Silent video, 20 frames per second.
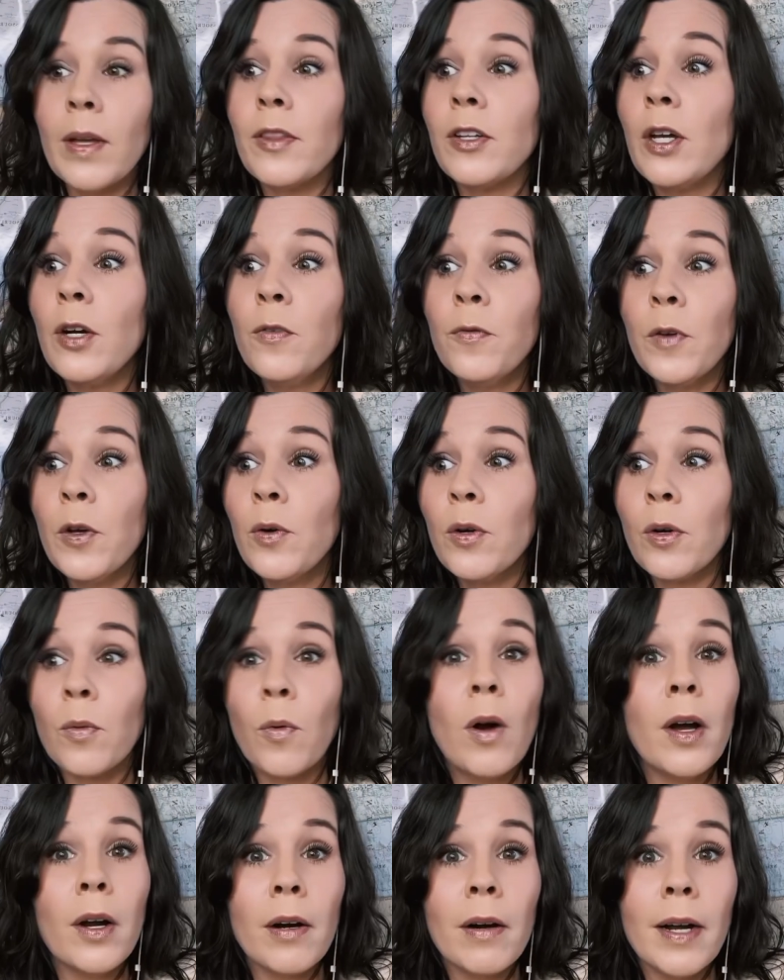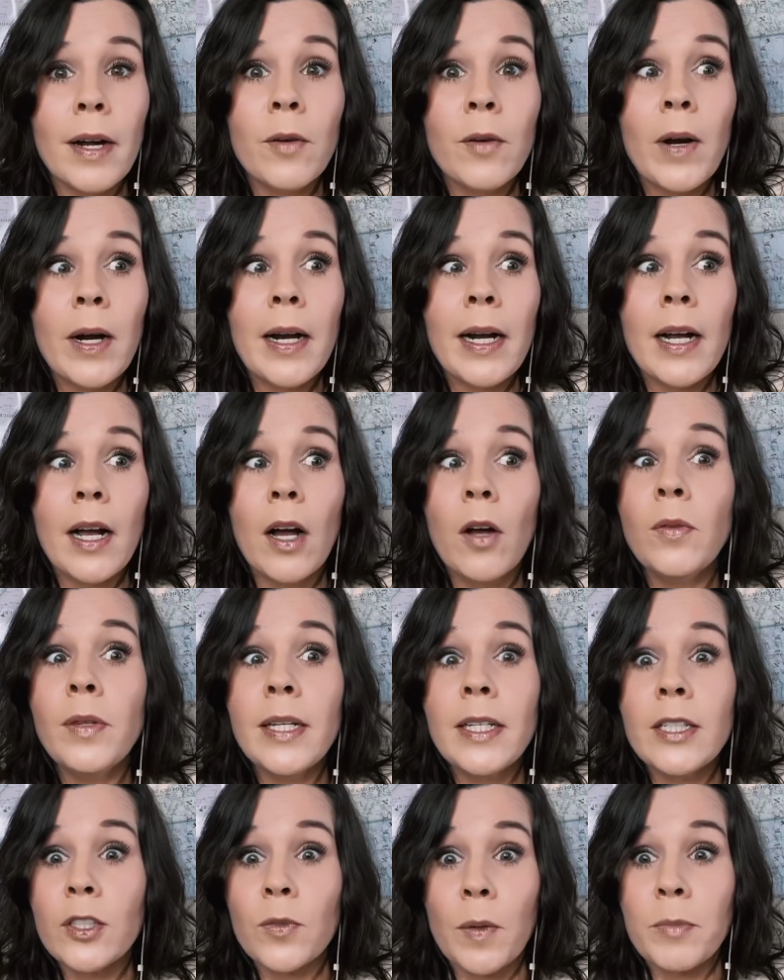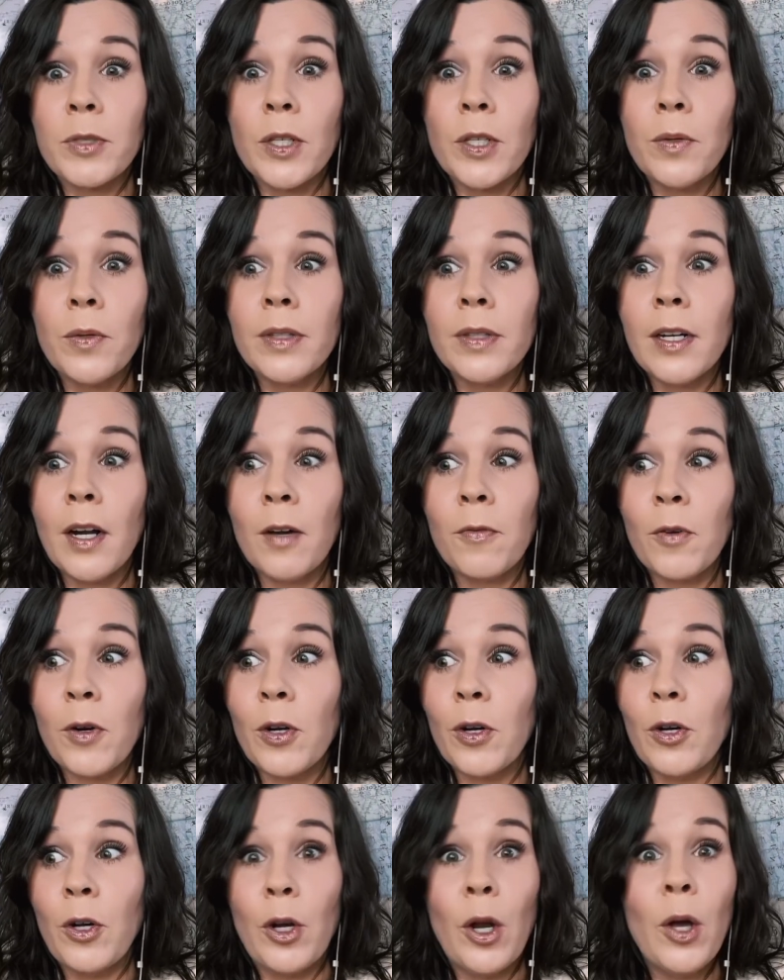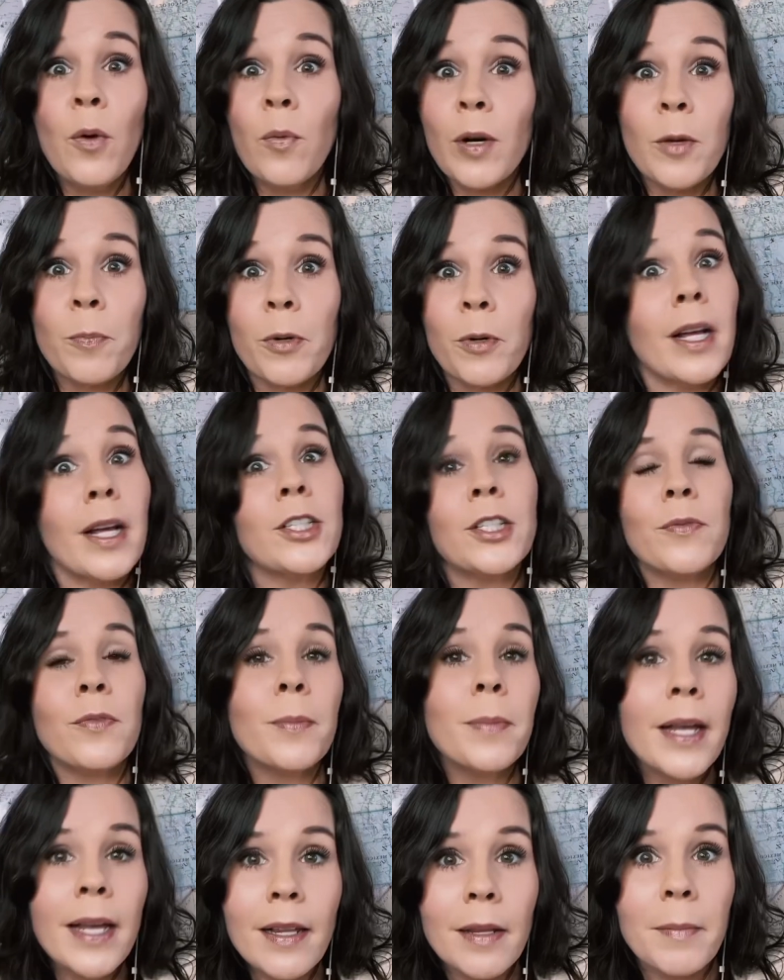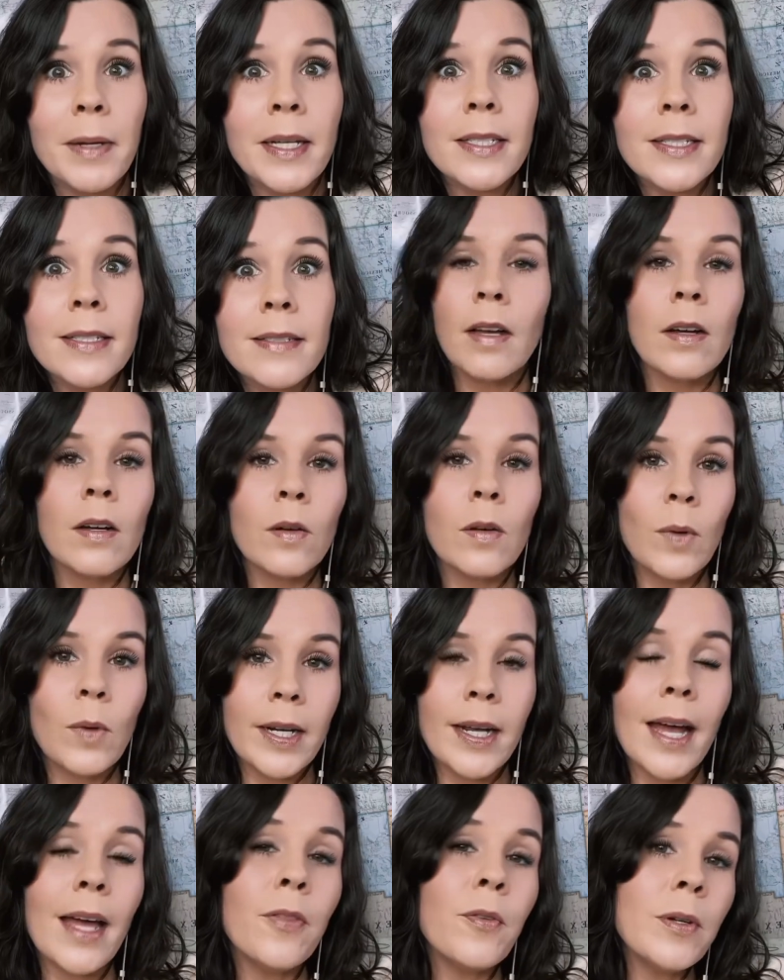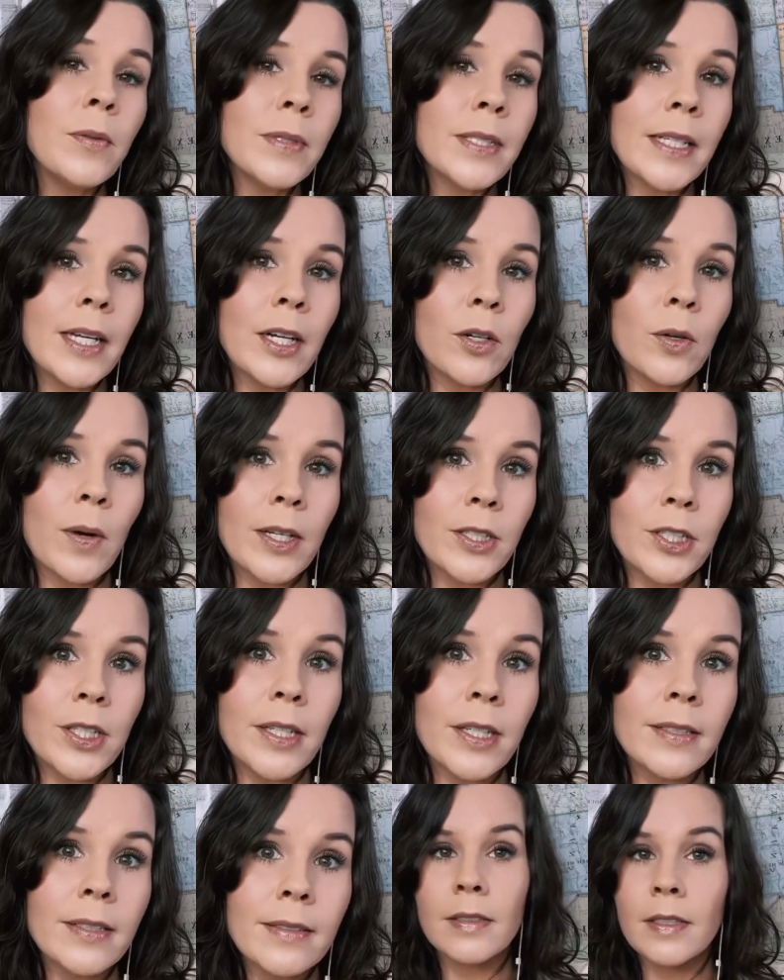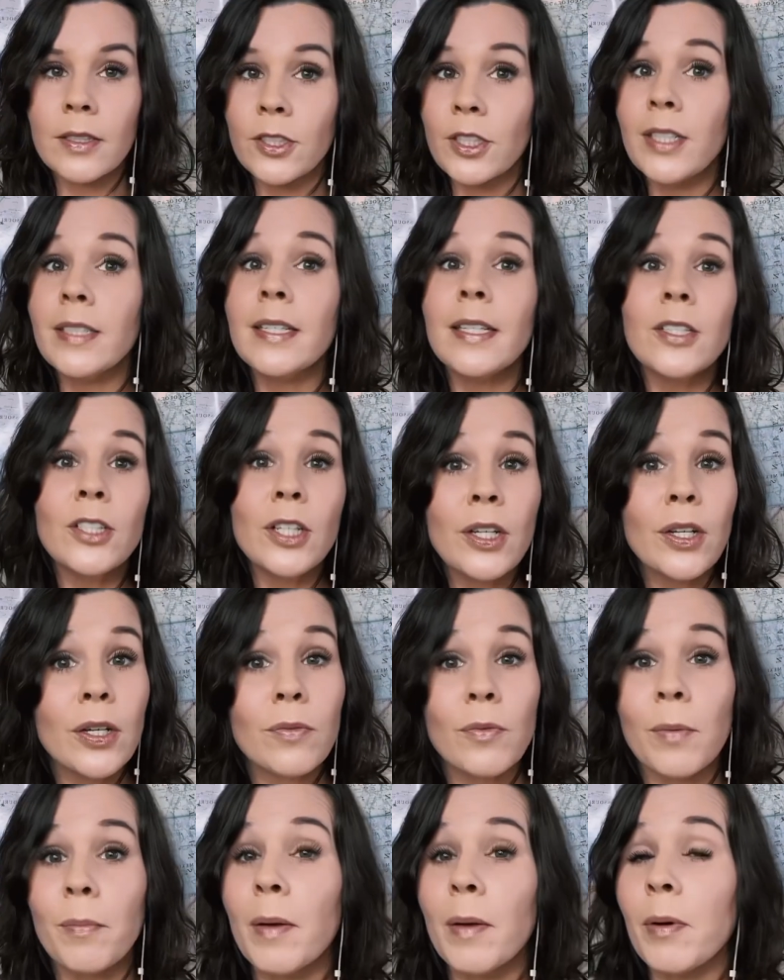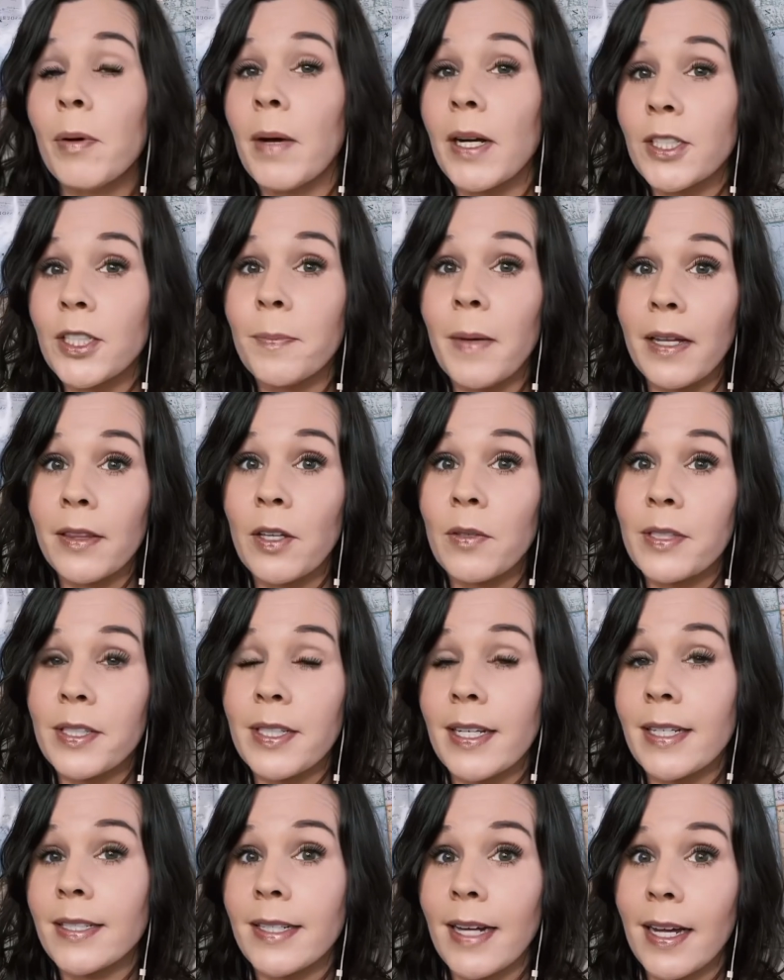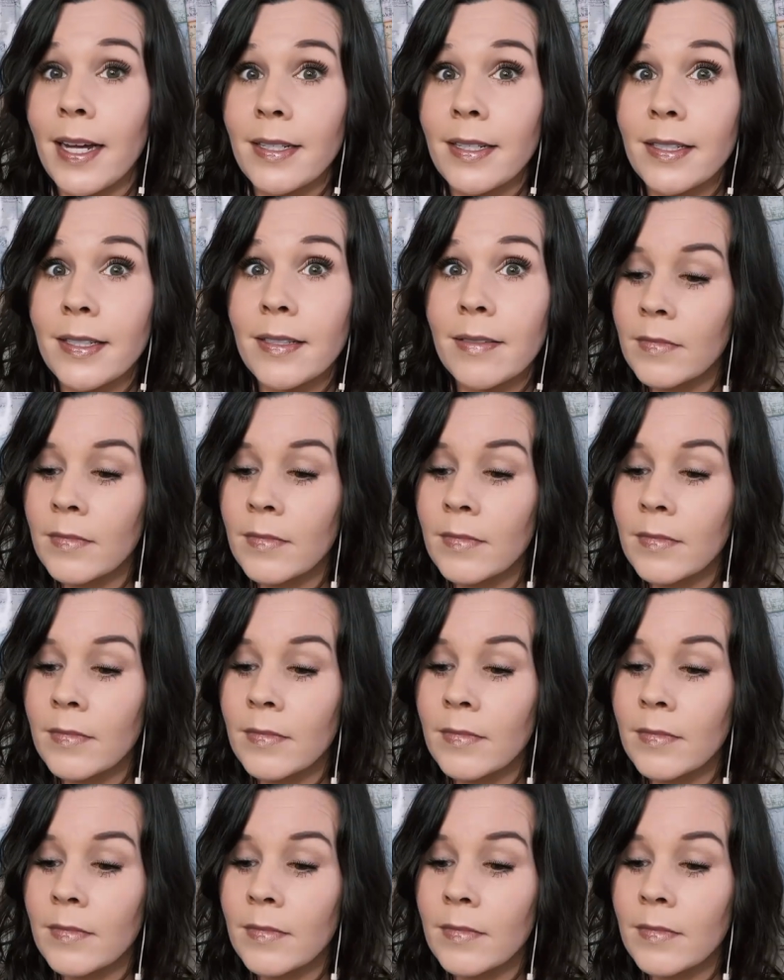no food or water and wearing only a swimsuit that offered no real protection from the elements. When Catherine was later questioned, she said she couldn't remember much about those 6 days.